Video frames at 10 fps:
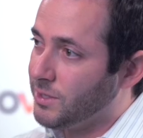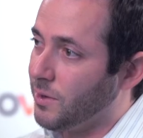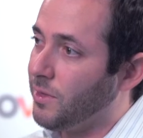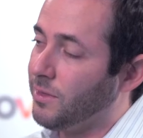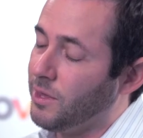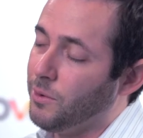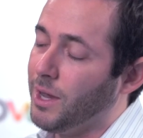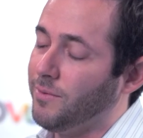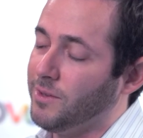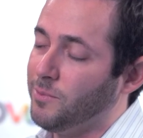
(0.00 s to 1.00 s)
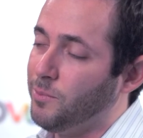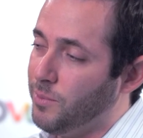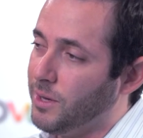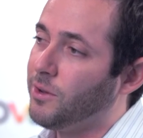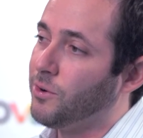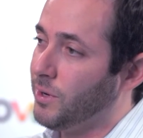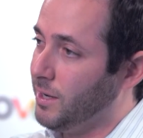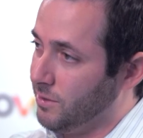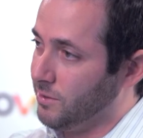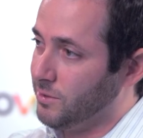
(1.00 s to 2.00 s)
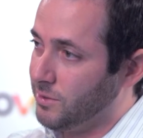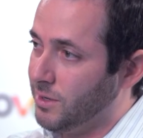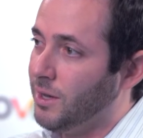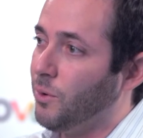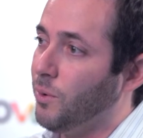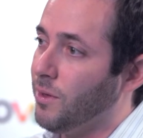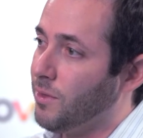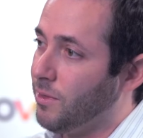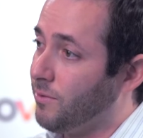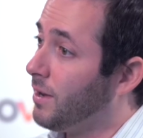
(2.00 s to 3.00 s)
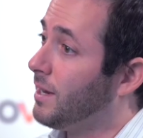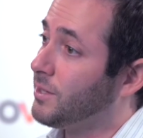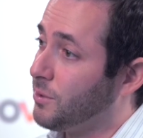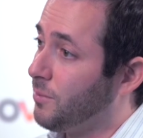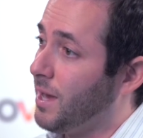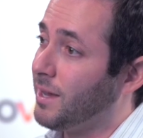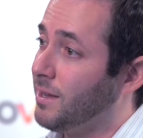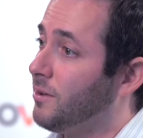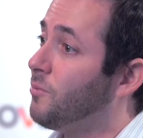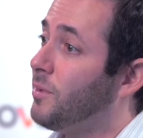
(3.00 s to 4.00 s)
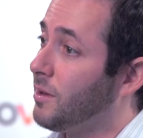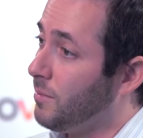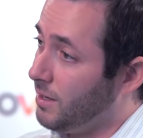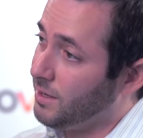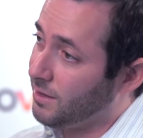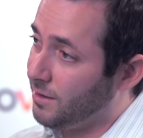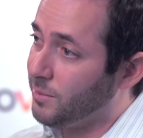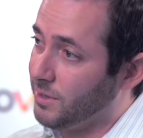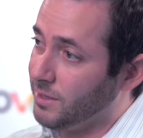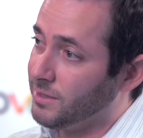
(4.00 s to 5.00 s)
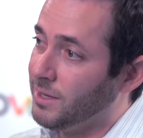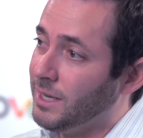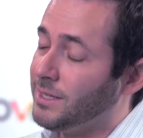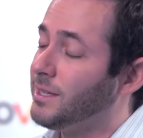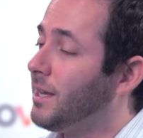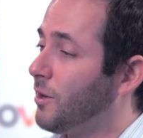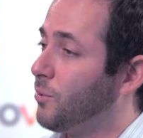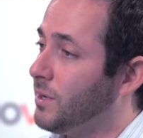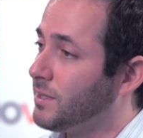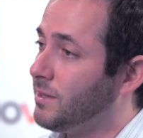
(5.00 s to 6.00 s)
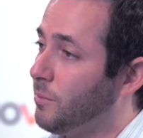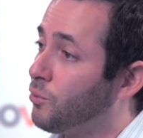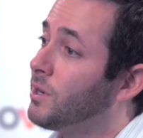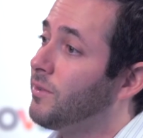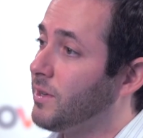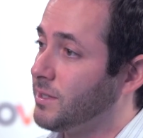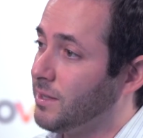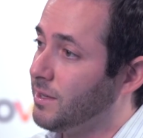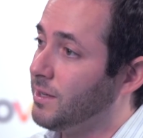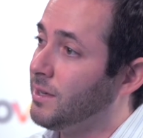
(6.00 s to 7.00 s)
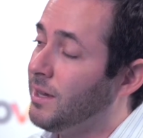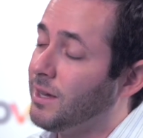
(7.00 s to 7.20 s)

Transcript: So I think that you have these big creators with the financial backing of big media companies to take risks that previously